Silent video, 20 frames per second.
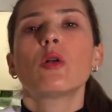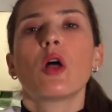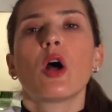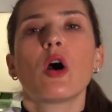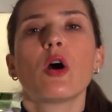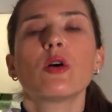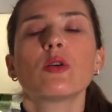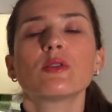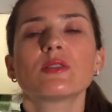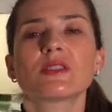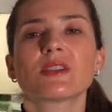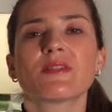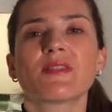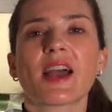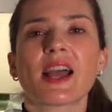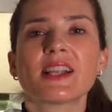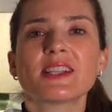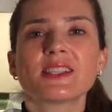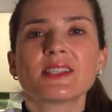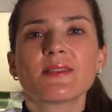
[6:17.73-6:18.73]
host of
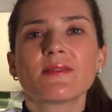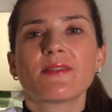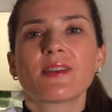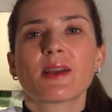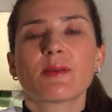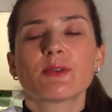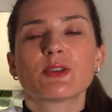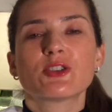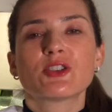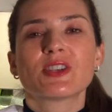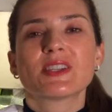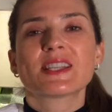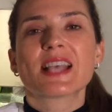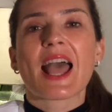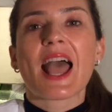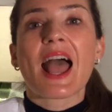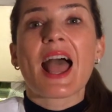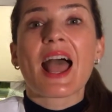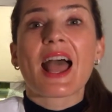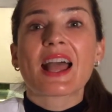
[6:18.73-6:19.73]
anti-inflammatories
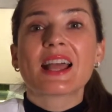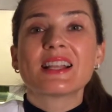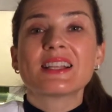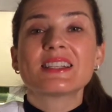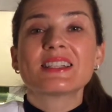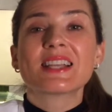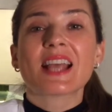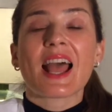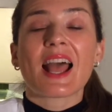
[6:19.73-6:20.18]
and